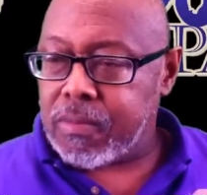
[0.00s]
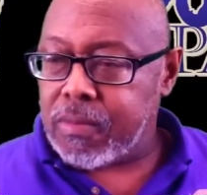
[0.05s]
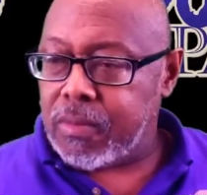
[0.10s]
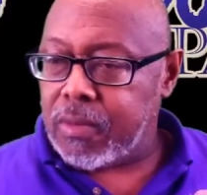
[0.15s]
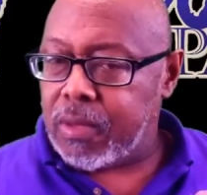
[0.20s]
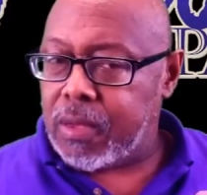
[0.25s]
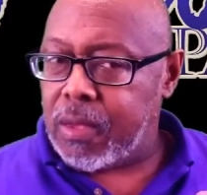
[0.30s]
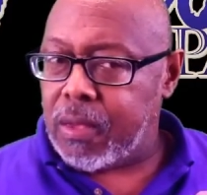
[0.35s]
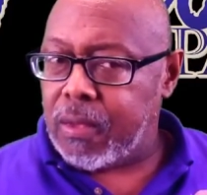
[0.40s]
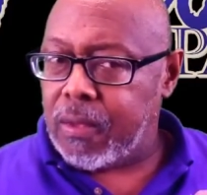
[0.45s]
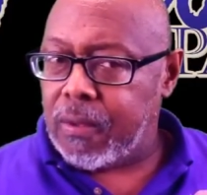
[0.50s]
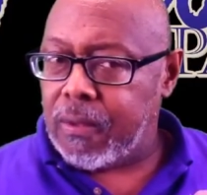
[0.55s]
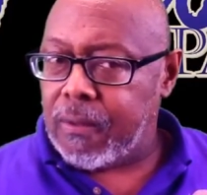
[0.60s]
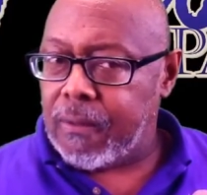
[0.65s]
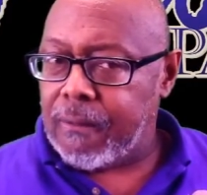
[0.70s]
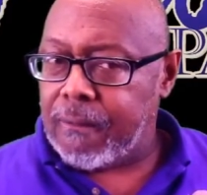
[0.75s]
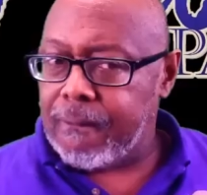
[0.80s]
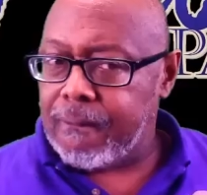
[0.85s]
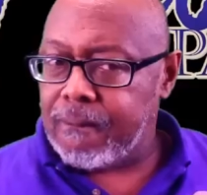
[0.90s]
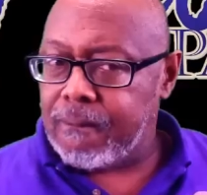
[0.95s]
Okay?
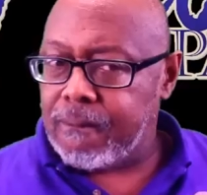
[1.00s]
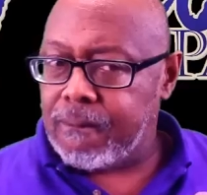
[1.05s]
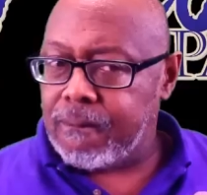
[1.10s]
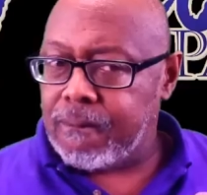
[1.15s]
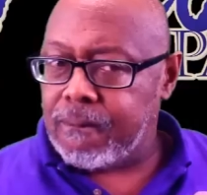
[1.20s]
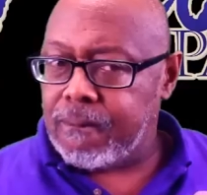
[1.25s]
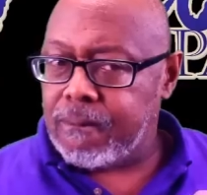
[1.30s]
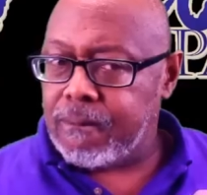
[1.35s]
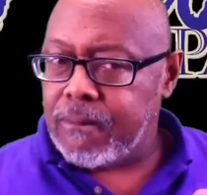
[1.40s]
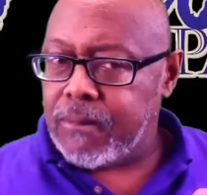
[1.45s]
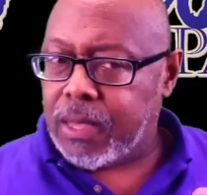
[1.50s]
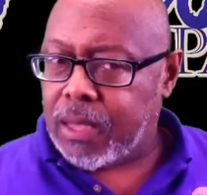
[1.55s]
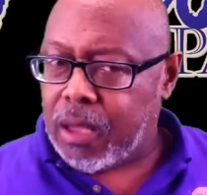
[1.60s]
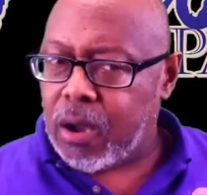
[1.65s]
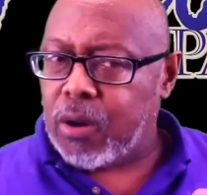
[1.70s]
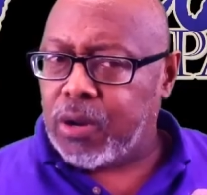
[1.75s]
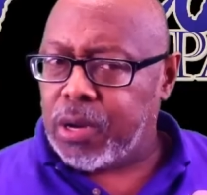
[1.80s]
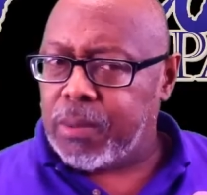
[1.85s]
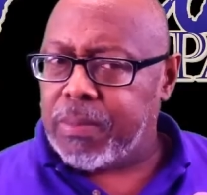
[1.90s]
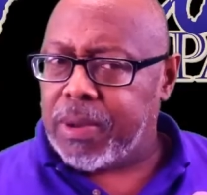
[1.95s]

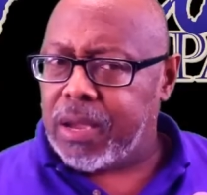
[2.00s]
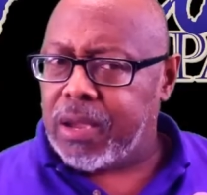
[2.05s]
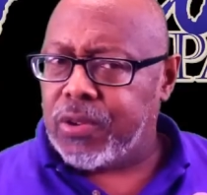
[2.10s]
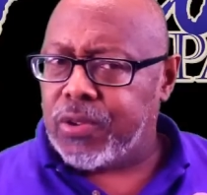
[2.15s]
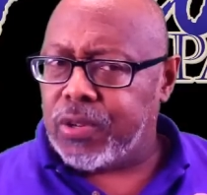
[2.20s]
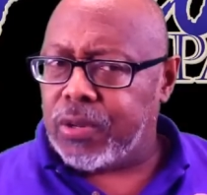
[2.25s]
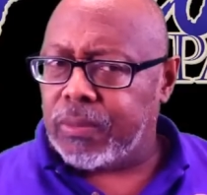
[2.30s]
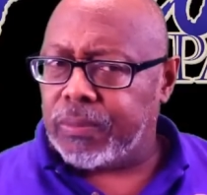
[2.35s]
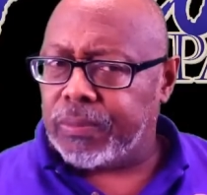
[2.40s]
Call your major.